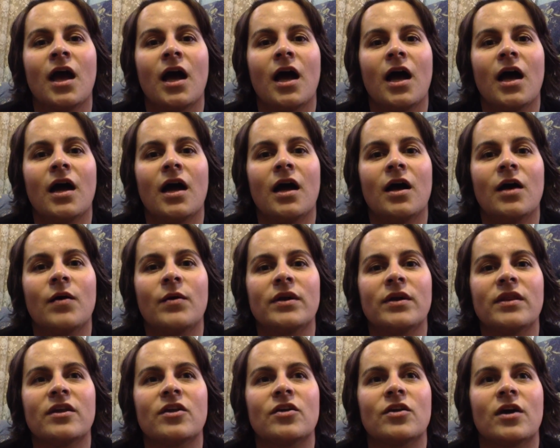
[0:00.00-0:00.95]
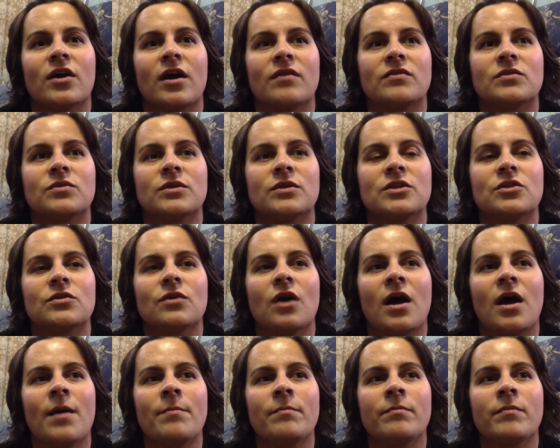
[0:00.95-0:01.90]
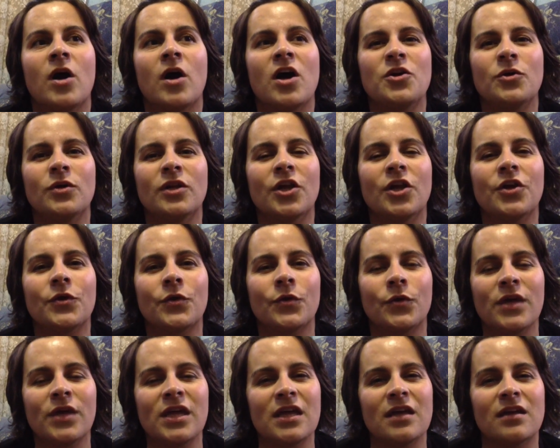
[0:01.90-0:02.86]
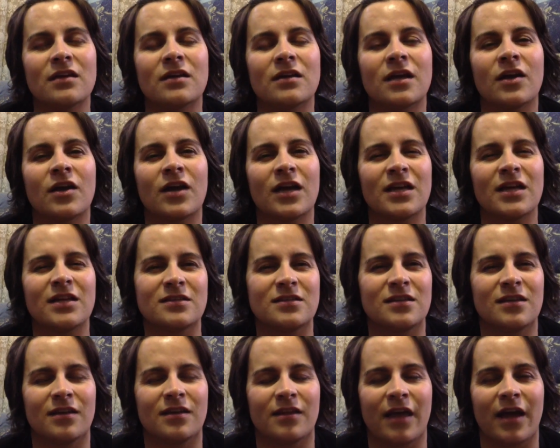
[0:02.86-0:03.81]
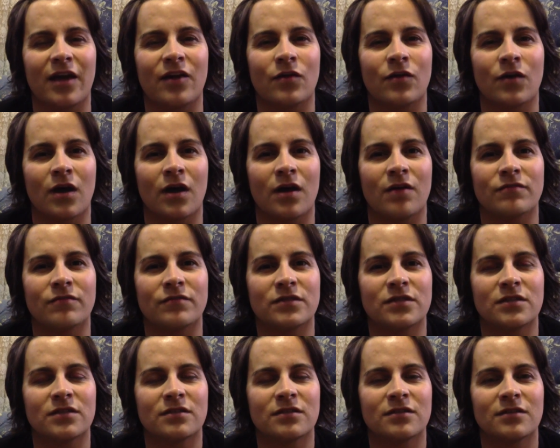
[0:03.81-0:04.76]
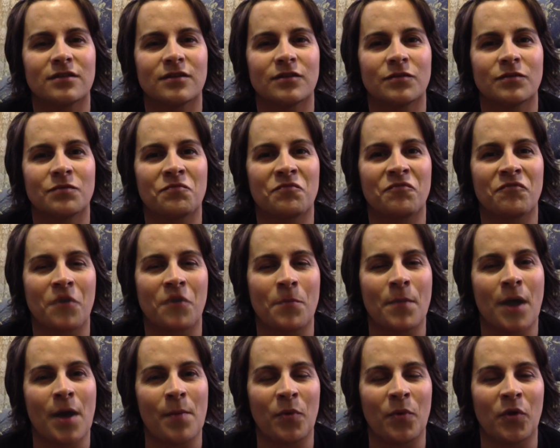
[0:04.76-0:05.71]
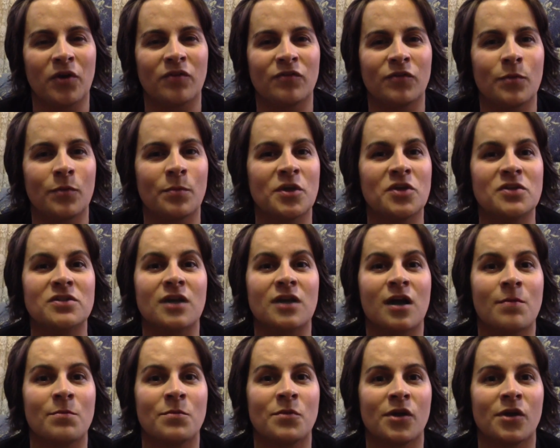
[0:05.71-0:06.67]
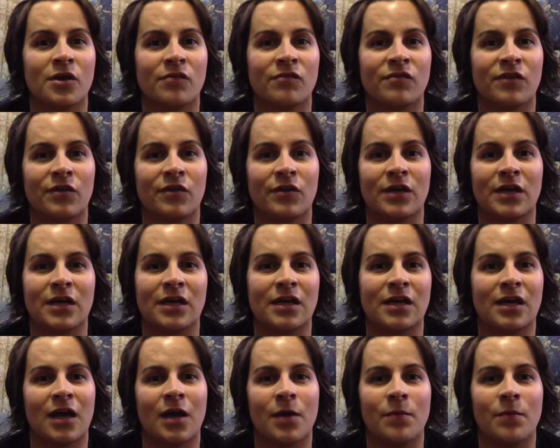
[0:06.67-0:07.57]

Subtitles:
What other craft do we do? I do a lot of cooking, and I consider that craft from my point of view because I'm not very